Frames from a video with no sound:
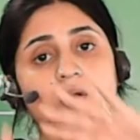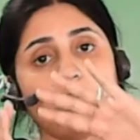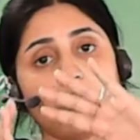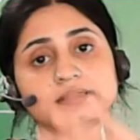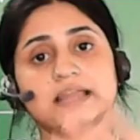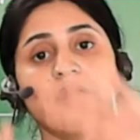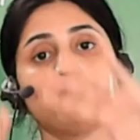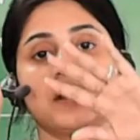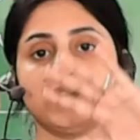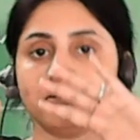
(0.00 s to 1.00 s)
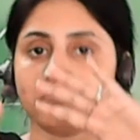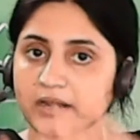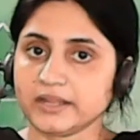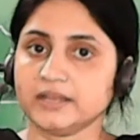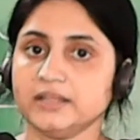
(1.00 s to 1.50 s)
on that
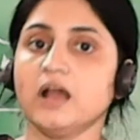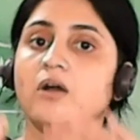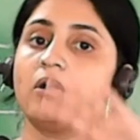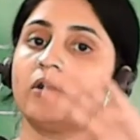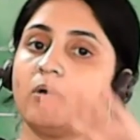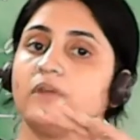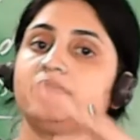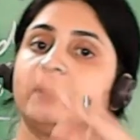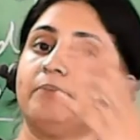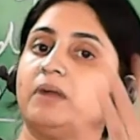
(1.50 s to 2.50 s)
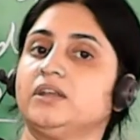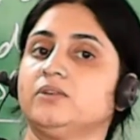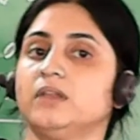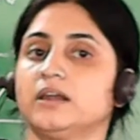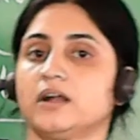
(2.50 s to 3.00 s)
particular area or on that
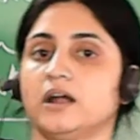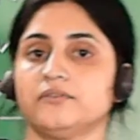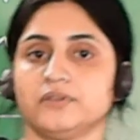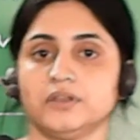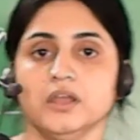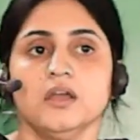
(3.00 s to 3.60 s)
particular country.